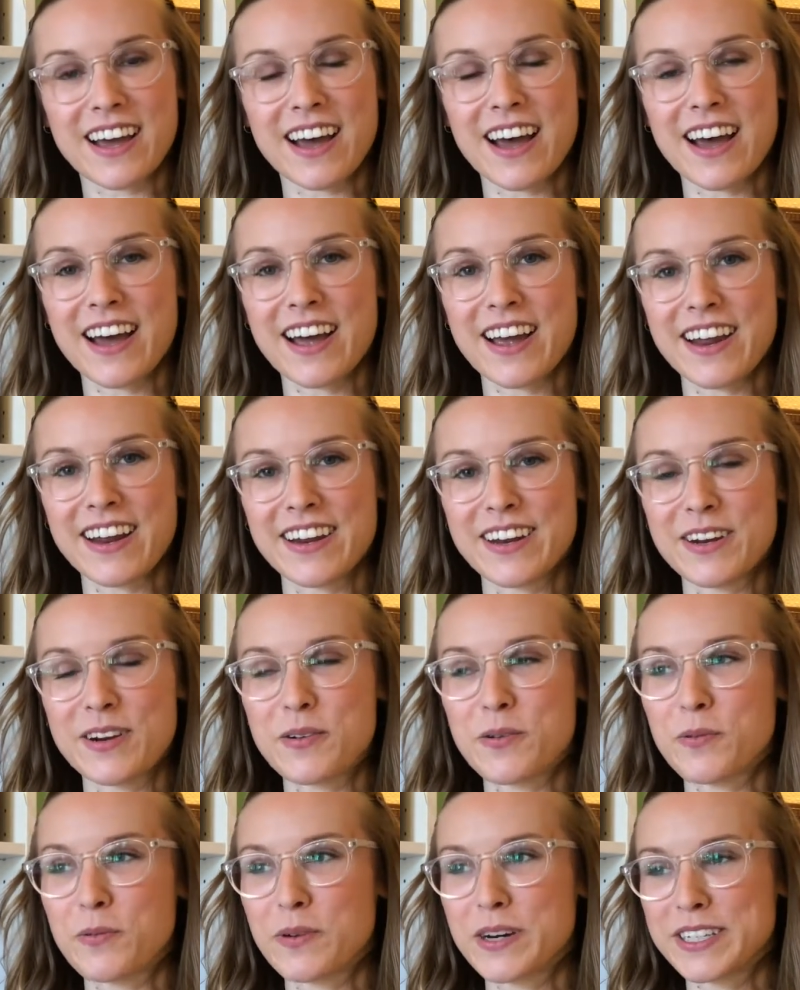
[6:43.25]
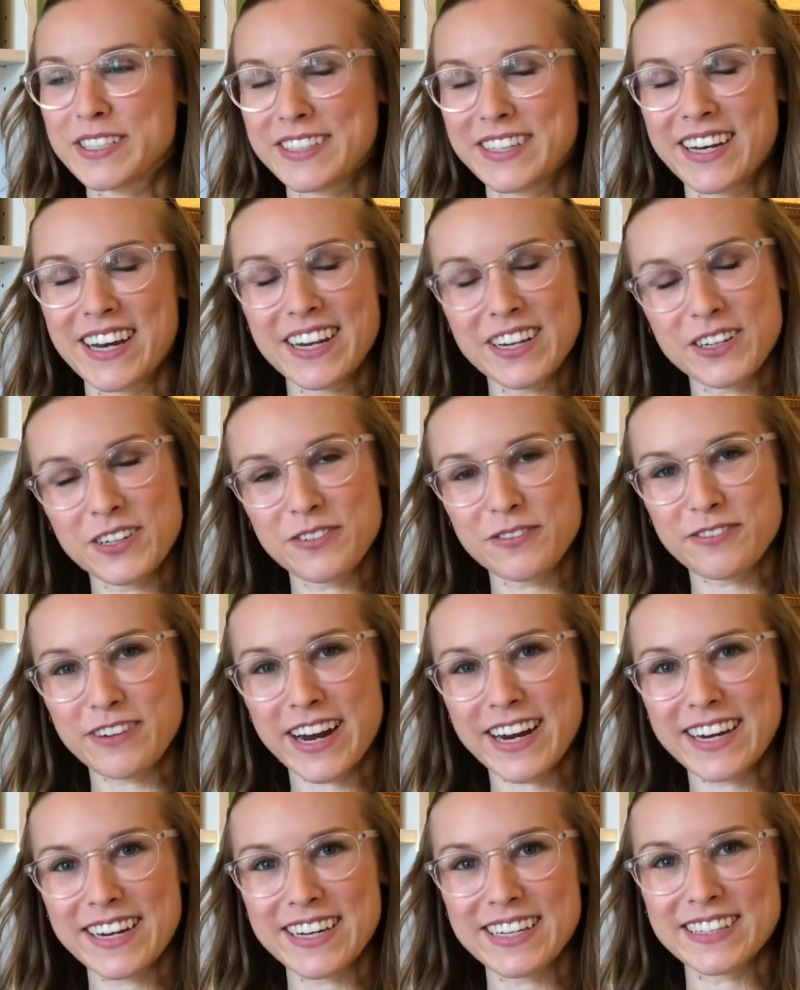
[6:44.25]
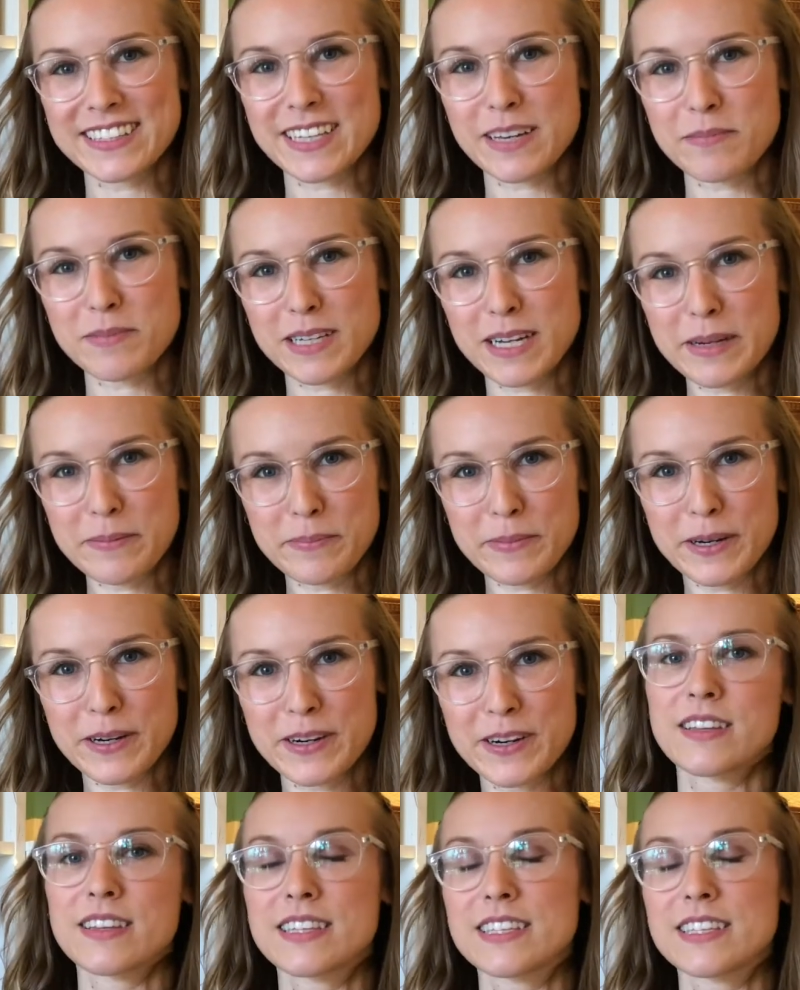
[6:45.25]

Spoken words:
I wish that I could have read it in September.